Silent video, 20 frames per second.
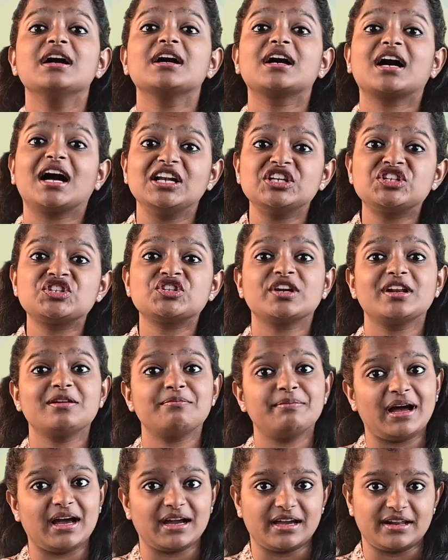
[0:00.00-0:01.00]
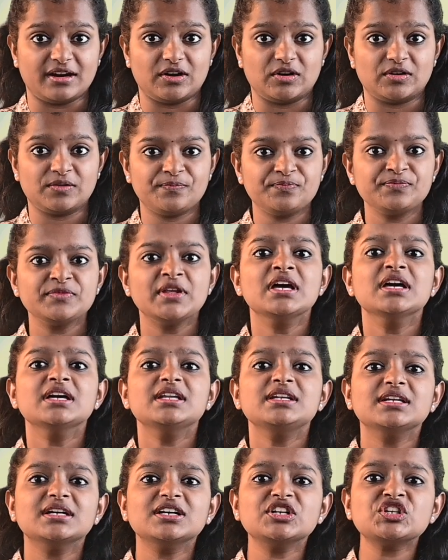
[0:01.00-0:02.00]
Cultural background.
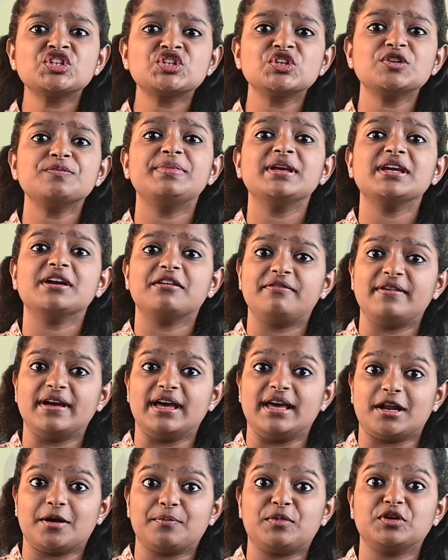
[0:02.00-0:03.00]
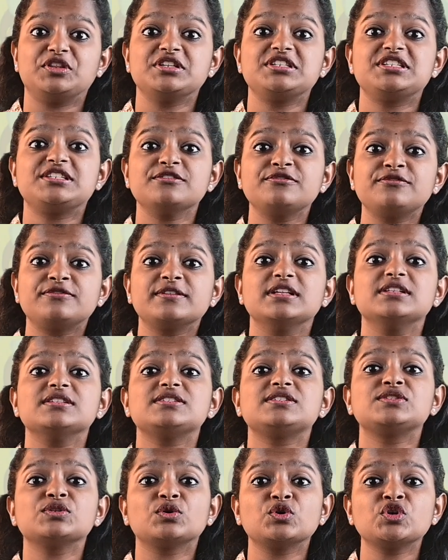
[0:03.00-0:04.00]
Nurse should be aware about the different
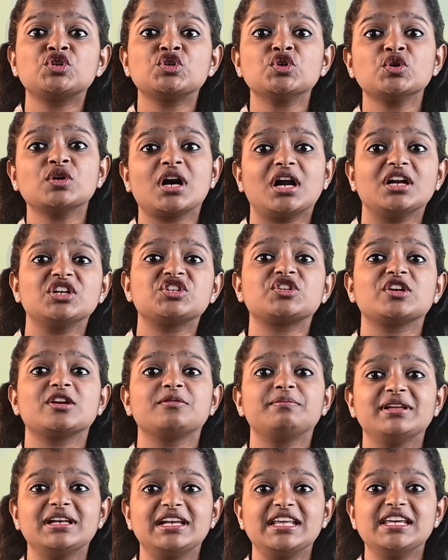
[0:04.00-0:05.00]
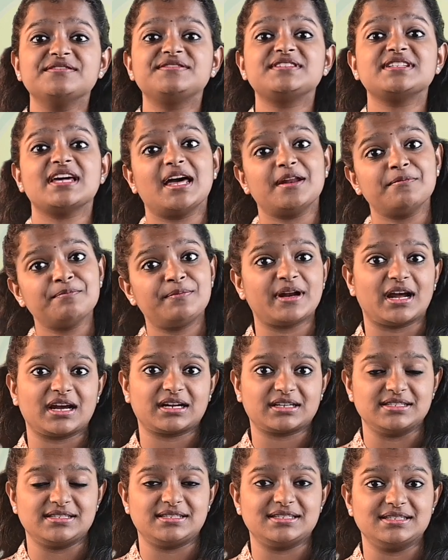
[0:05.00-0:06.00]
socio-cultural beliefs and
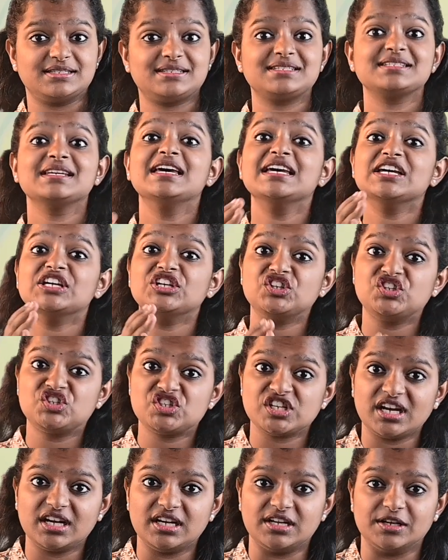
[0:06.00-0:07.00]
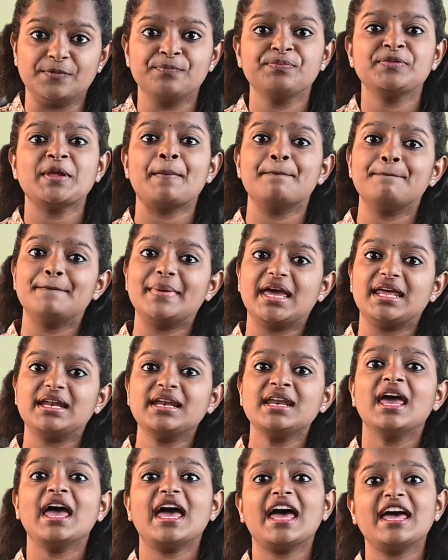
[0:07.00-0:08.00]
practices. Gender.
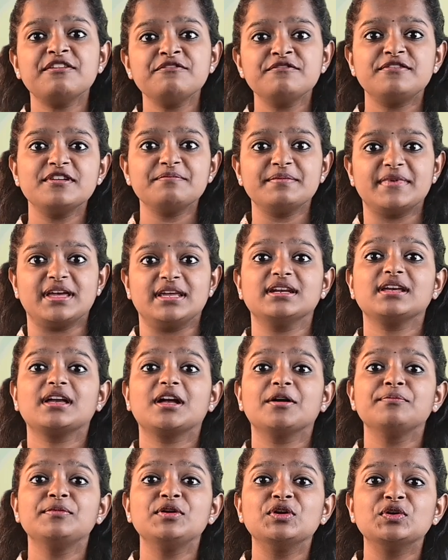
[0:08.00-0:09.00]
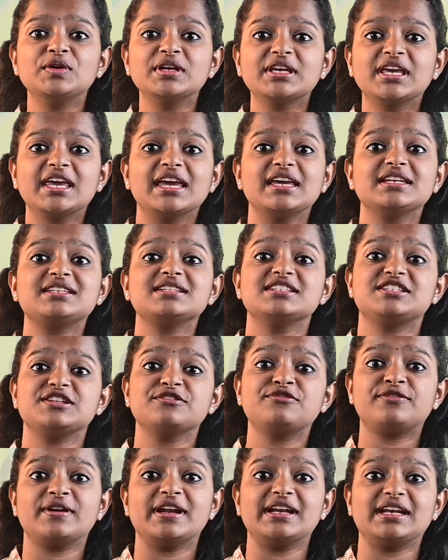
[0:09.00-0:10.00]
Men and women communicate
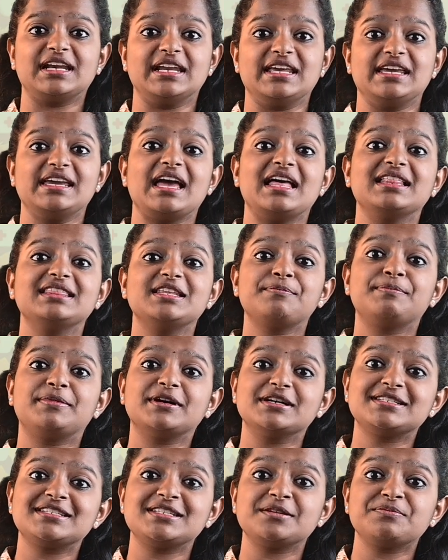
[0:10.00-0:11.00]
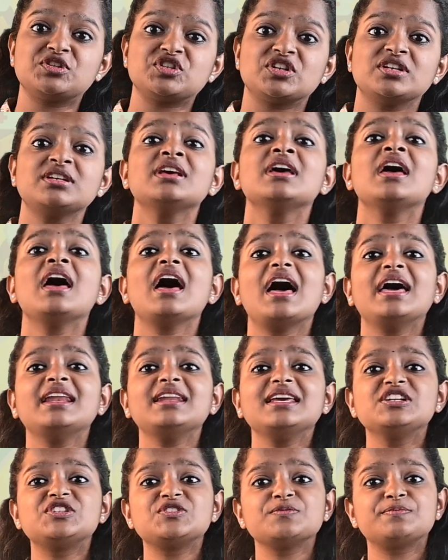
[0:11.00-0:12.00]
differently and their perception and
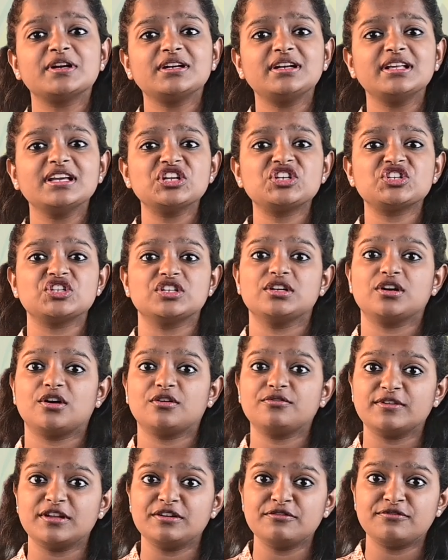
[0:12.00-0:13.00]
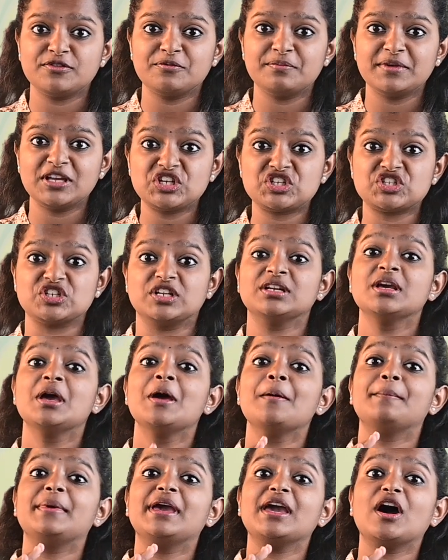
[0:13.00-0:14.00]
interpretation of information
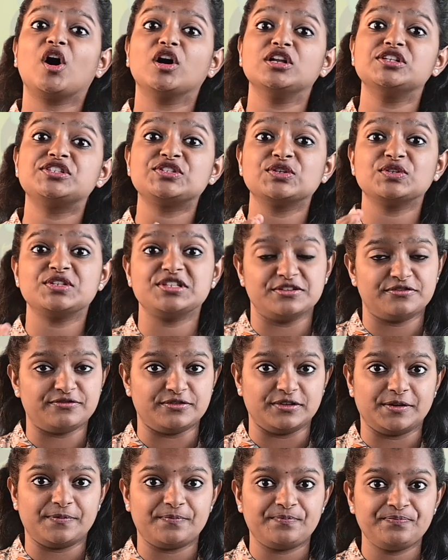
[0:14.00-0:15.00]
may also differ.